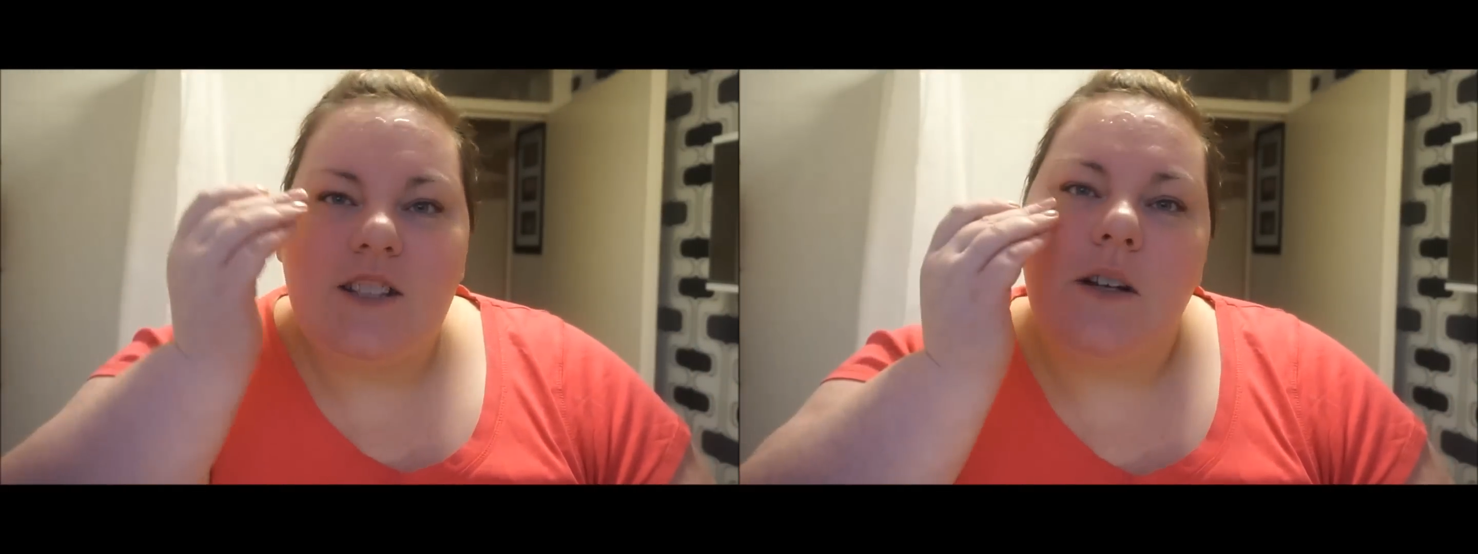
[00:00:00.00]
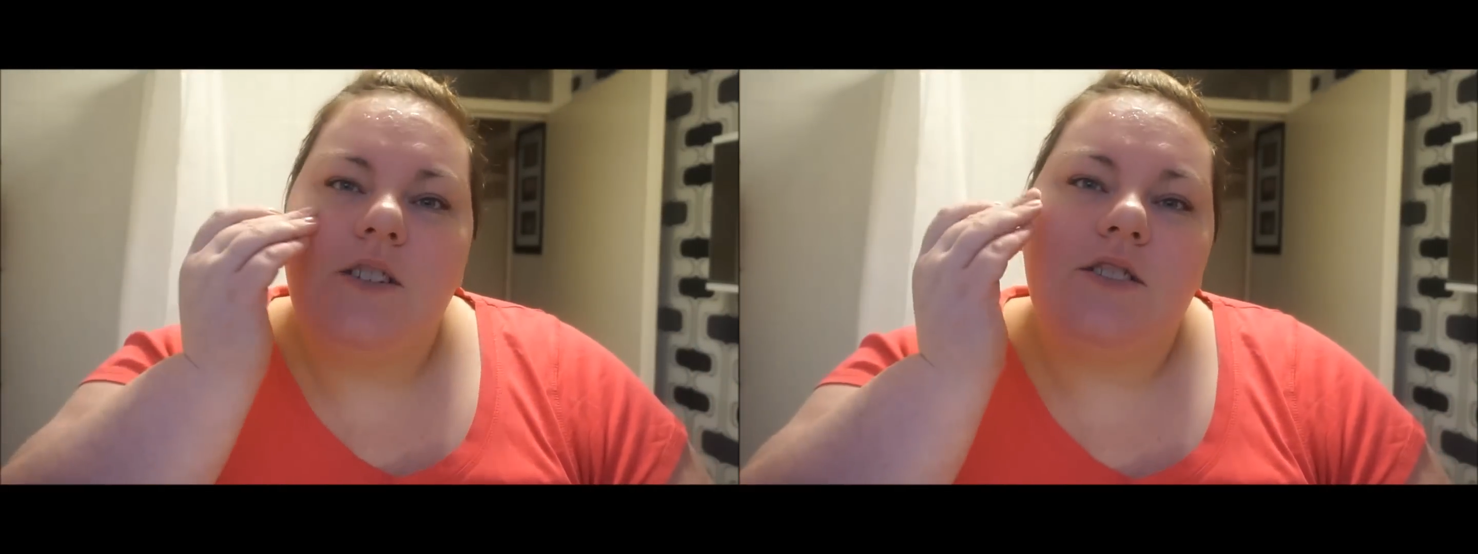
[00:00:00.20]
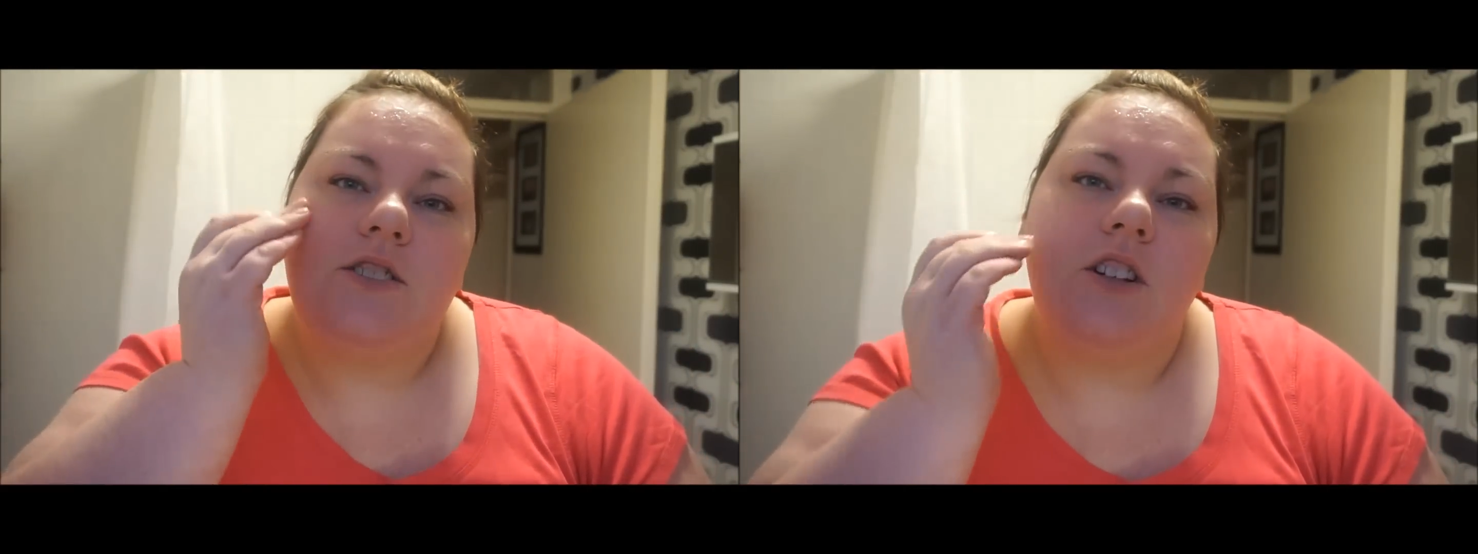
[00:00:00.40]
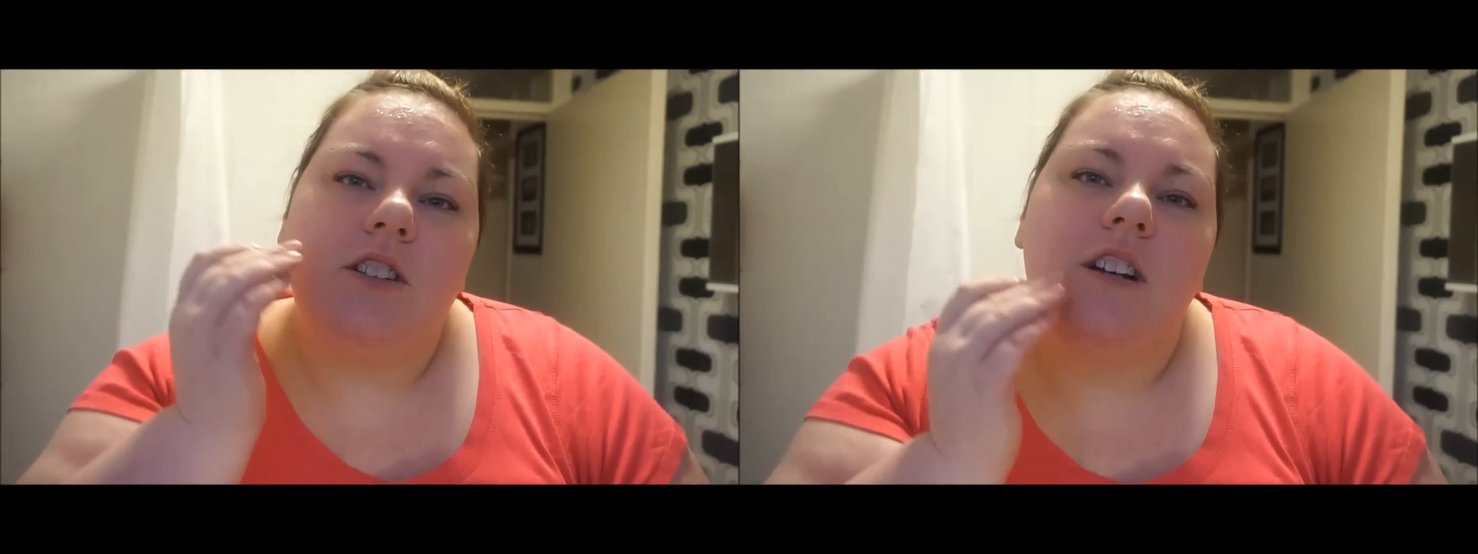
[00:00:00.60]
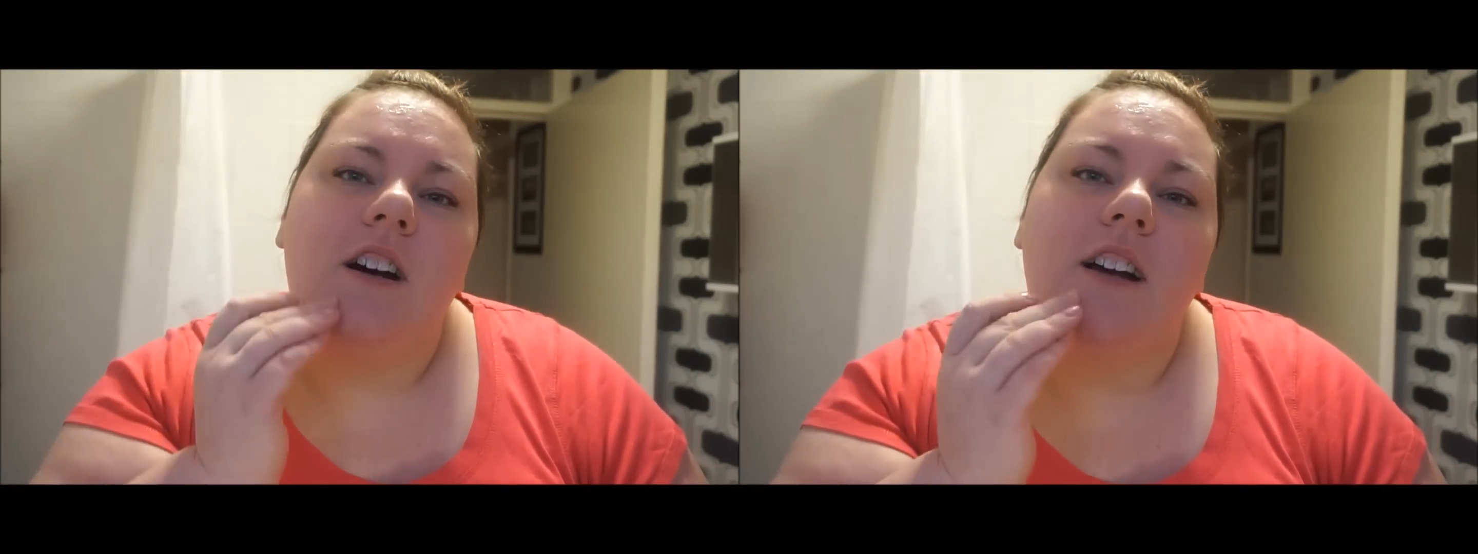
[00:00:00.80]
So I just
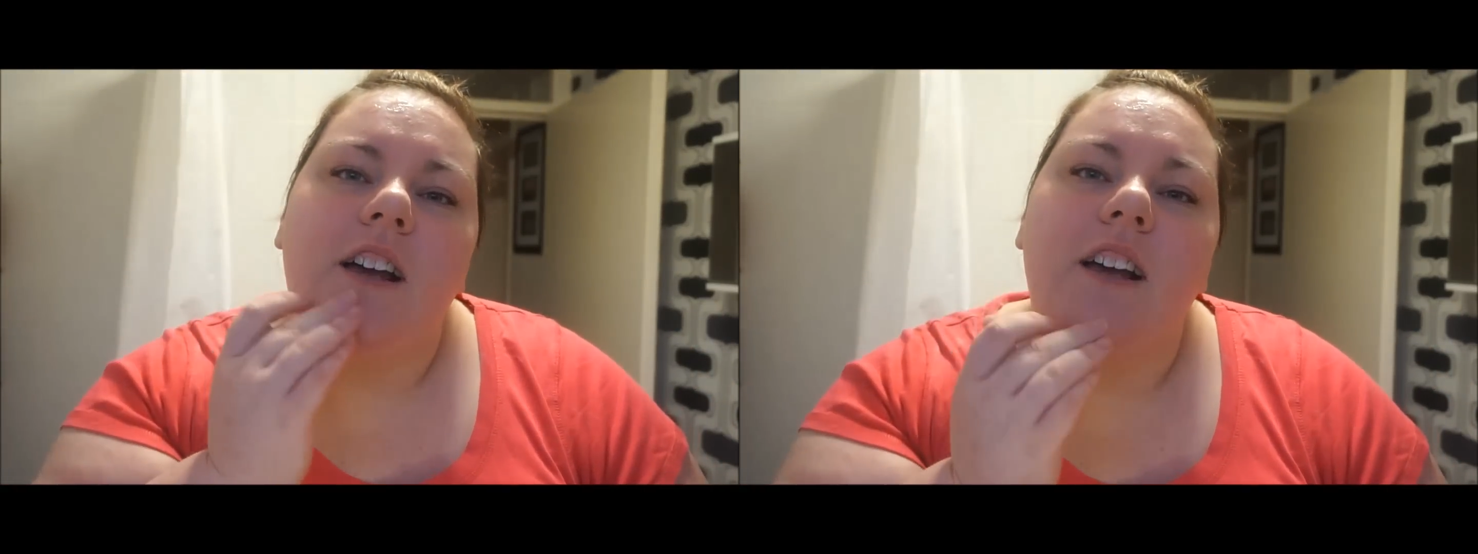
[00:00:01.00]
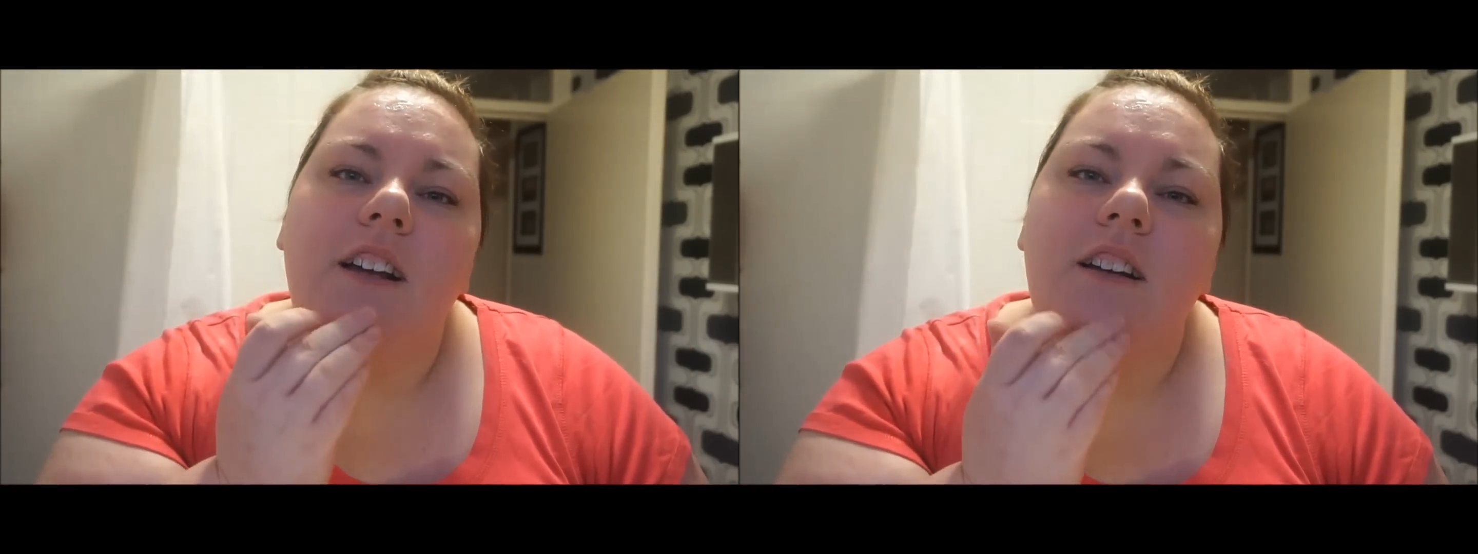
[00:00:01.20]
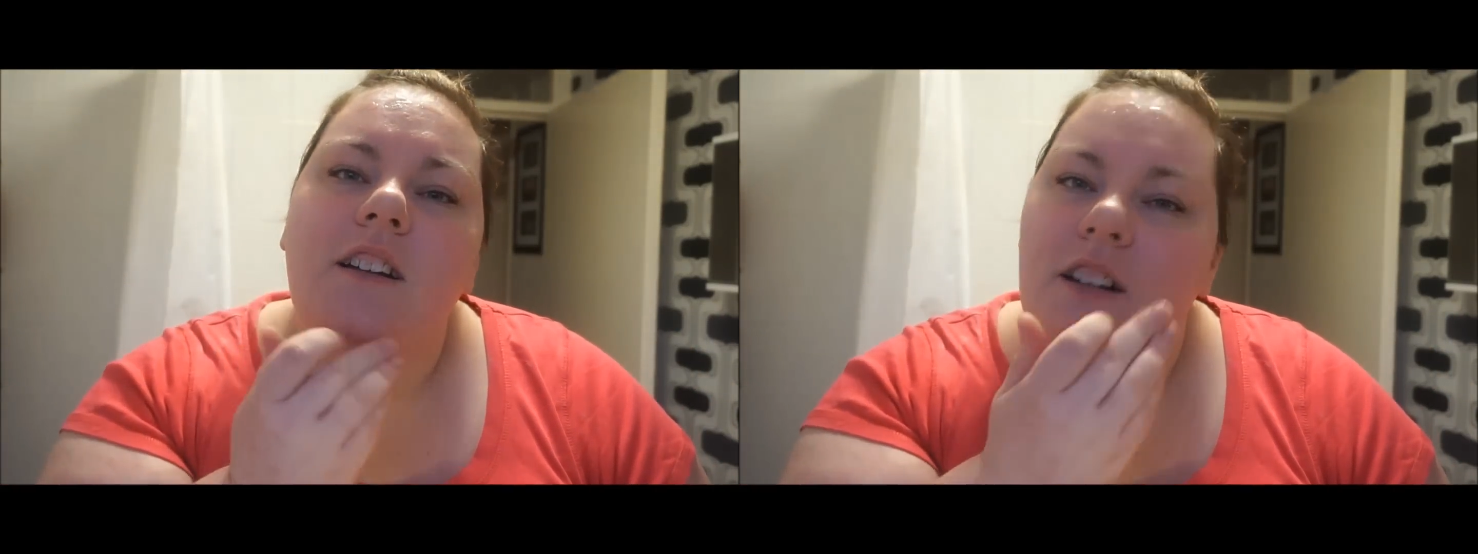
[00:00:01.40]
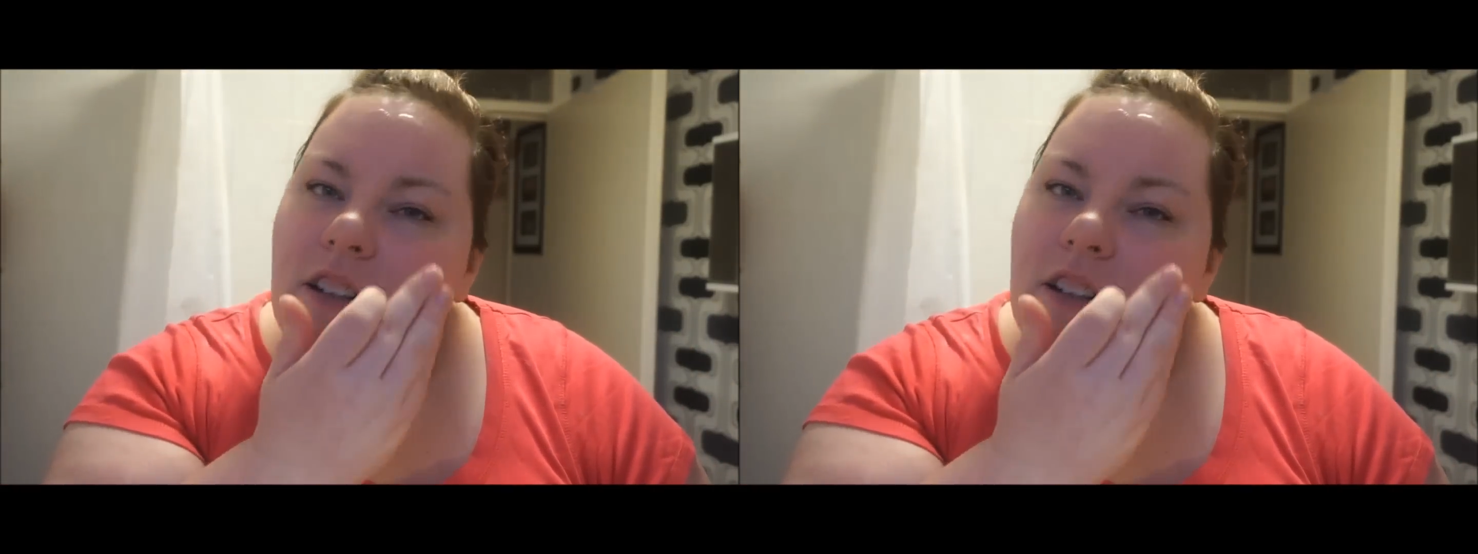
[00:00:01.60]
dot that again